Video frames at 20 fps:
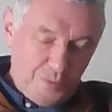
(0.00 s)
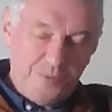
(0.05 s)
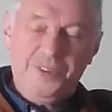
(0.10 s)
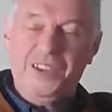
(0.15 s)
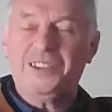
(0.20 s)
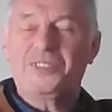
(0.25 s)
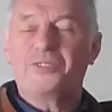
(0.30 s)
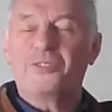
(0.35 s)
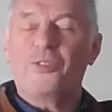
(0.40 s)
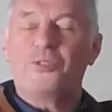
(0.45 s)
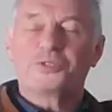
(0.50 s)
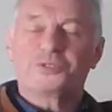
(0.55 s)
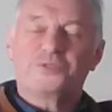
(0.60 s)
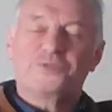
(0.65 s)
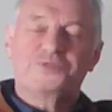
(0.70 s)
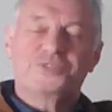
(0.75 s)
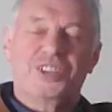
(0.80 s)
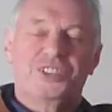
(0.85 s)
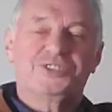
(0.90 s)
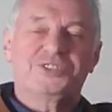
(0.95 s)
European
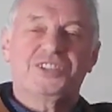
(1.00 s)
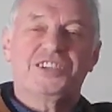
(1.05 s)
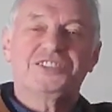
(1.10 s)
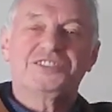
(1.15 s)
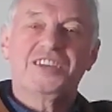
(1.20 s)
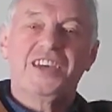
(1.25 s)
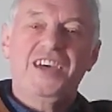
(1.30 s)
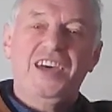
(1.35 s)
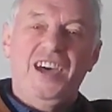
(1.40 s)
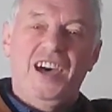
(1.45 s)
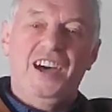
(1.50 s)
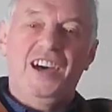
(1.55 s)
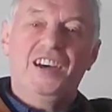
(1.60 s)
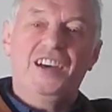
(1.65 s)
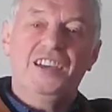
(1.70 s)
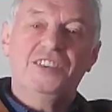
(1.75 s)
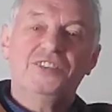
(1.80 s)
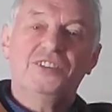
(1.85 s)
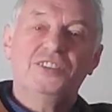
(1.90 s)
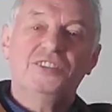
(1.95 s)
Courts of Justice
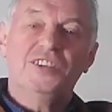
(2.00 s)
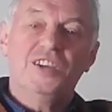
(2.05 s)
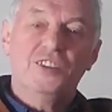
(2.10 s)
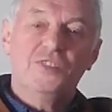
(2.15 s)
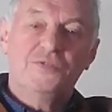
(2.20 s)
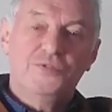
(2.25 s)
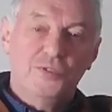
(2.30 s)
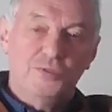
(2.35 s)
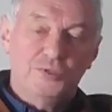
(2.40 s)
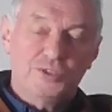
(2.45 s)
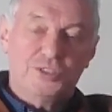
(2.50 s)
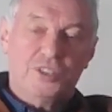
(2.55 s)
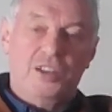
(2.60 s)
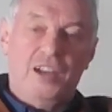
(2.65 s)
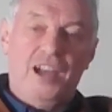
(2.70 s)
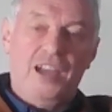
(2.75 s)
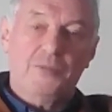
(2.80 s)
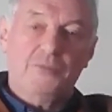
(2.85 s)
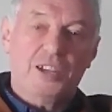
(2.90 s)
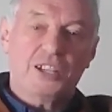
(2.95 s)
in the near
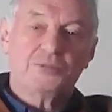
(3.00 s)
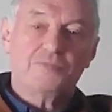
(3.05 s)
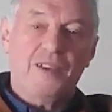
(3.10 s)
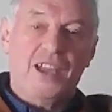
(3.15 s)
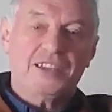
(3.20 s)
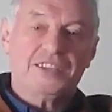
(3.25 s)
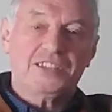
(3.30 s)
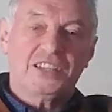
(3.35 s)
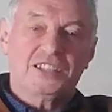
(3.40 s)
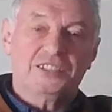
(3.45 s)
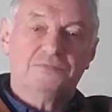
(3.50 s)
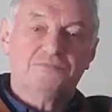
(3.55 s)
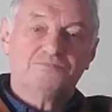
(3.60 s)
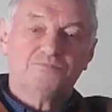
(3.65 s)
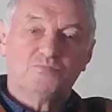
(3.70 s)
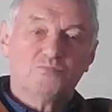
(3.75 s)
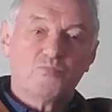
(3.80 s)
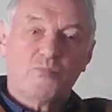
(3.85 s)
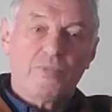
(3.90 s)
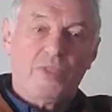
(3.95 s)
future, I'm expecting,
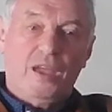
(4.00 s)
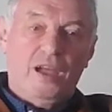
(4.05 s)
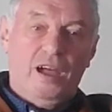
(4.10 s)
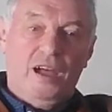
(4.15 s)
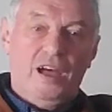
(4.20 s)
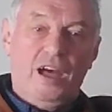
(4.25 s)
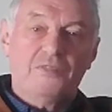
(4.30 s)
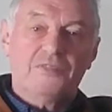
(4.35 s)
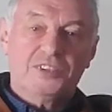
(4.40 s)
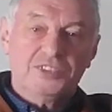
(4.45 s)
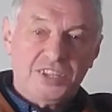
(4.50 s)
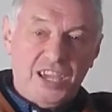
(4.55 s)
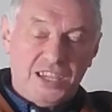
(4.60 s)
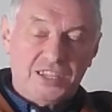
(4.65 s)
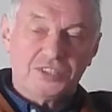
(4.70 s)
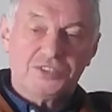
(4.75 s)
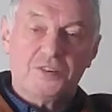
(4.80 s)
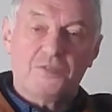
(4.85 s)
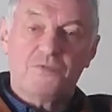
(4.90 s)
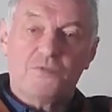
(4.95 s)
having
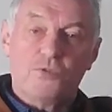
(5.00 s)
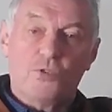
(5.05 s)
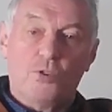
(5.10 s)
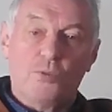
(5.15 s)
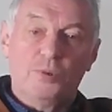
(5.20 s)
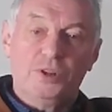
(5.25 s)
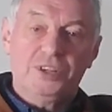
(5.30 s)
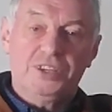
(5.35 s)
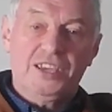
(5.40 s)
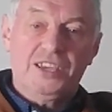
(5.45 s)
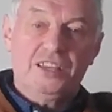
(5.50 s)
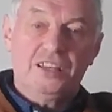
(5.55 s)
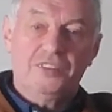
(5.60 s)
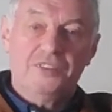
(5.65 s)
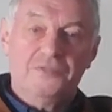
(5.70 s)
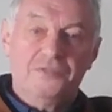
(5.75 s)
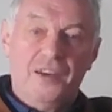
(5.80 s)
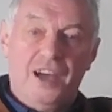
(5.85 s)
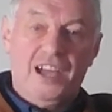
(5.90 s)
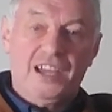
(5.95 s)
taken some formal
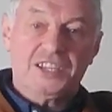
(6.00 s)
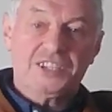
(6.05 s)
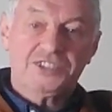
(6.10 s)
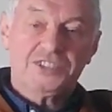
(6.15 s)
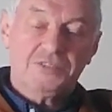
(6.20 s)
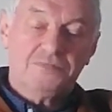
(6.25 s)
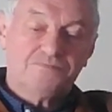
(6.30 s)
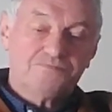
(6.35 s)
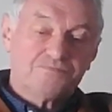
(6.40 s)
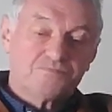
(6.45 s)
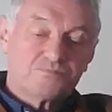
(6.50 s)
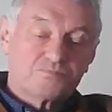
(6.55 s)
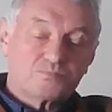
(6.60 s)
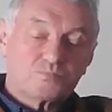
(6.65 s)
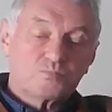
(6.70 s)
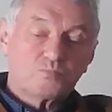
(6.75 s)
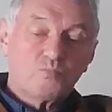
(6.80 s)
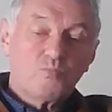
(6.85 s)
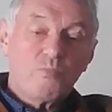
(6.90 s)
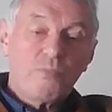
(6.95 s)
legal advice.
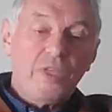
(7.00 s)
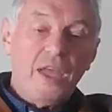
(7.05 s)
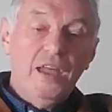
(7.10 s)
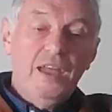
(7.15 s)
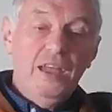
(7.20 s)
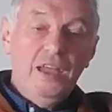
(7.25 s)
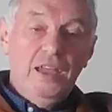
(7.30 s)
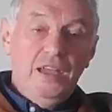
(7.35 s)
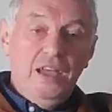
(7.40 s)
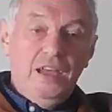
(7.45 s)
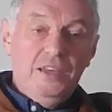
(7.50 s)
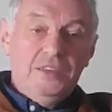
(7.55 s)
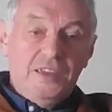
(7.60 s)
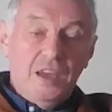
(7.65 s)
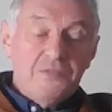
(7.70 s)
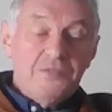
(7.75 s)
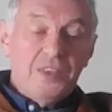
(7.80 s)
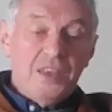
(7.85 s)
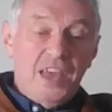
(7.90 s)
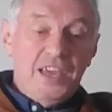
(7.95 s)

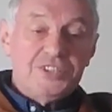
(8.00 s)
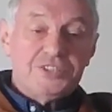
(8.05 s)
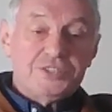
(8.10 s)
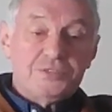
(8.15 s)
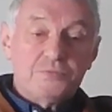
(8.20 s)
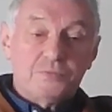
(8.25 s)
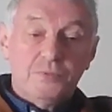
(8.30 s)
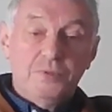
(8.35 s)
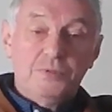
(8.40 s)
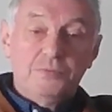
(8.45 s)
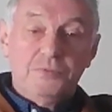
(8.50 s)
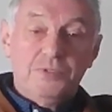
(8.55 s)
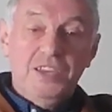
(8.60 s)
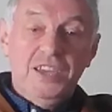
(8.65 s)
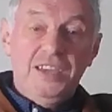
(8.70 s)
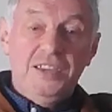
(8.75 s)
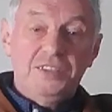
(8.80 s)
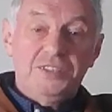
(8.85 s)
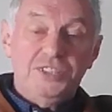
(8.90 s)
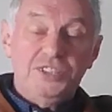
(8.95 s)
Nevertheless,
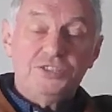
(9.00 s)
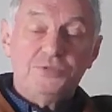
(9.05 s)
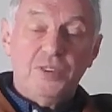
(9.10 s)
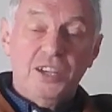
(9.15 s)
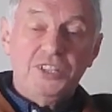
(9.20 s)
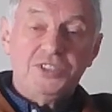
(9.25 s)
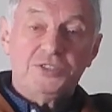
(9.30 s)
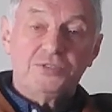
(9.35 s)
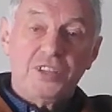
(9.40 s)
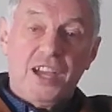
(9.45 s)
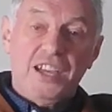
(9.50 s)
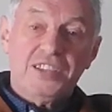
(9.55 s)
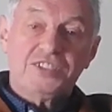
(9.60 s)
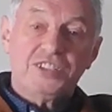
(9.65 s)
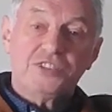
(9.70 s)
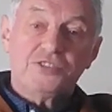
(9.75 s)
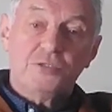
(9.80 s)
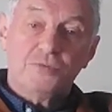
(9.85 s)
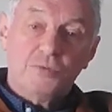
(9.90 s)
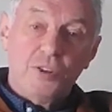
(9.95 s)
the
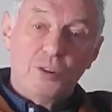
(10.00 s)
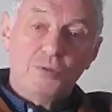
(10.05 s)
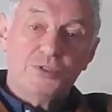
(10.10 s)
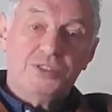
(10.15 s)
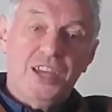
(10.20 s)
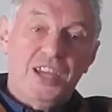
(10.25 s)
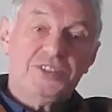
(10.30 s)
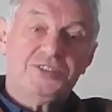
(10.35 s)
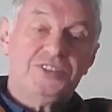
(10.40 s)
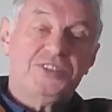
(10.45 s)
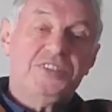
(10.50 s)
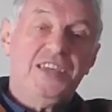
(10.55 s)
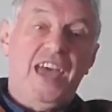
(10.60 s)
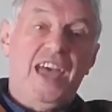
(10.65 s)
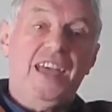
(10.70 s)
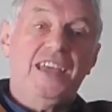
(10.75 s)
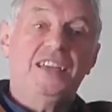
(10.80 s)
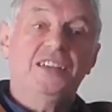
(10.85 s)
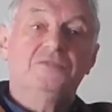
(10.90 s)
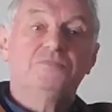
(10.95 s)
situation as it arose
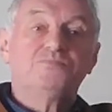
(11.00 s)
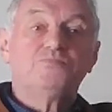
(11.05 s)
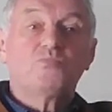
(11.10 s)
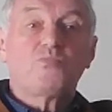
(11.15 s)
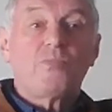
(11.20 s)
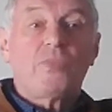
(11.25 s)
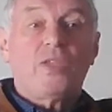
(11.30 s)
yesterday